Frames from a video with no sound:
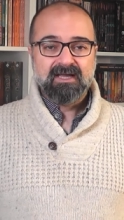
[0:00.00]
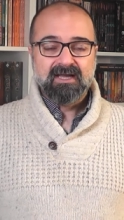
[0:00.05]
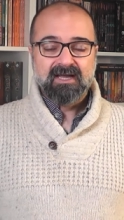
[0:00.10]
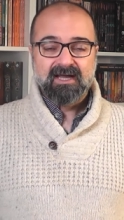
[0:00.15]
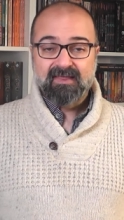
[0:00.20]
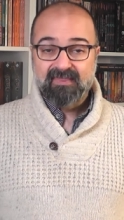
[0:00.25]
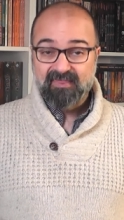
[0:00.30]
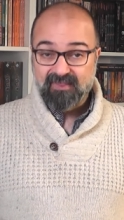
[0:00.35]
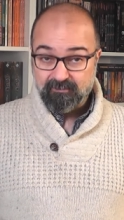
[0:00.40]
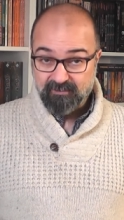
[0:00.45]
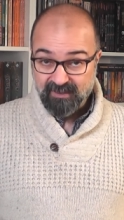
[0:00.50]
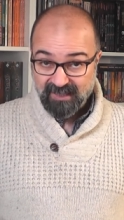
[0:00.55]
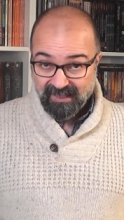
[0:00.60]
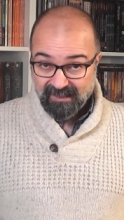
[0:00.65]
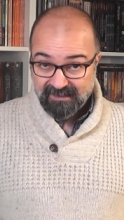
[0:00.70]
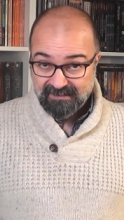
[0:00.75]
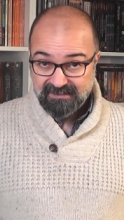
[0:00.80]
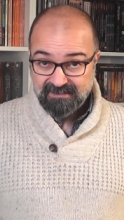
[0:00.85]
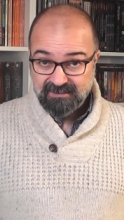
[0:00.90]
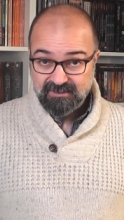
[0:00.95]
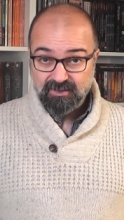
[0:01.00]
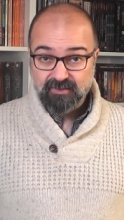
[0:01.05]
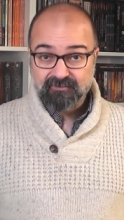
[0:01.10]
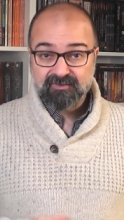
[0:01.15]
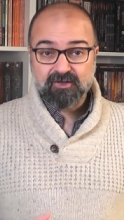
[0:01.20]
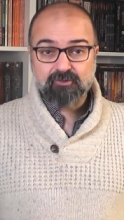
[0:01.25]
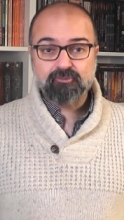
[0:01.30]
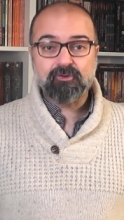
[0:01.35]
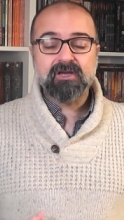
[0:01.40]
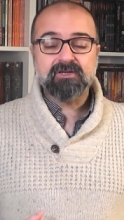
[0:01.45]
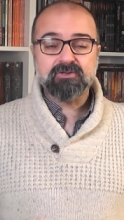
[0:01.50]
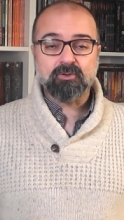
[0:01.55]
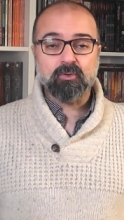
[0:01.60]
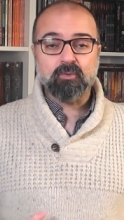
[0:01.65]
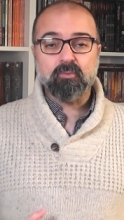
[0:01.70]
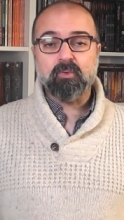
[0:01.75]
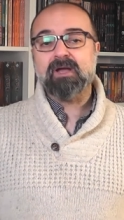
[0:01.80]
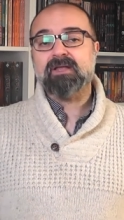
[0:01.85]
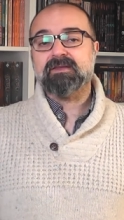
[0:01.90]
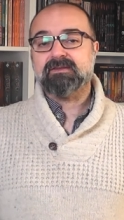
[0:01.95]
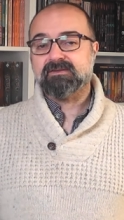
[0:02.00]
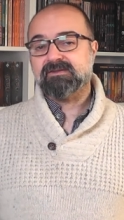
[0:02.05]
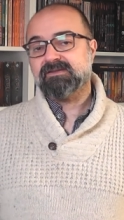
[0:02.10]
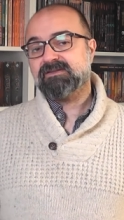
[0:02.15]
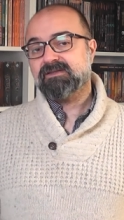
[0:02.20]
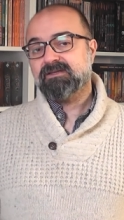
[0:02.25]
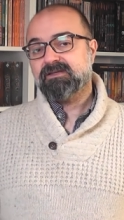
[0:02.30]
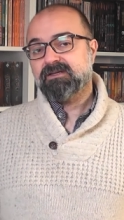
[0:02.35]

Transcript: at the behest of the Great Old Ones,